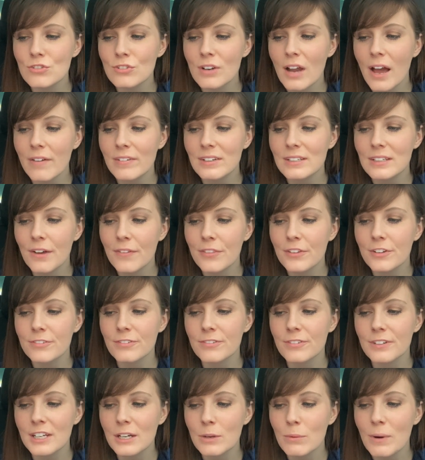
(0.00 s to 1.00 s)
driving down the
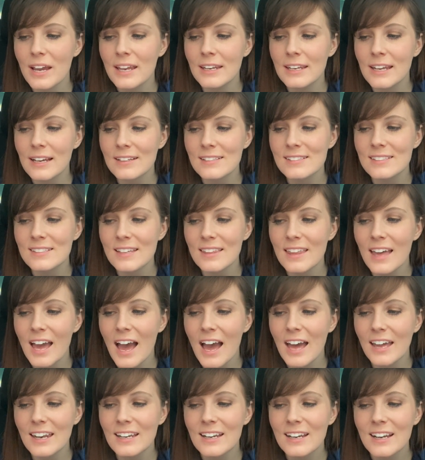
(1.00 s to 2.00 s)
freeway next to
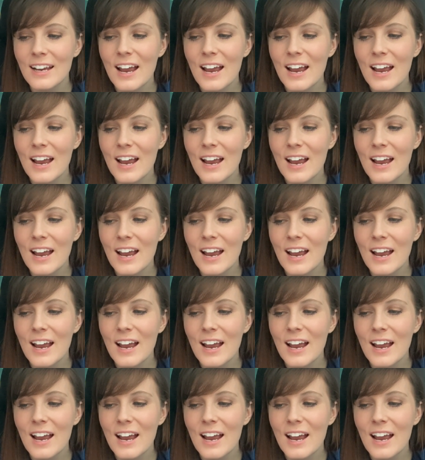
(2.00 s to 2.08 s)
that?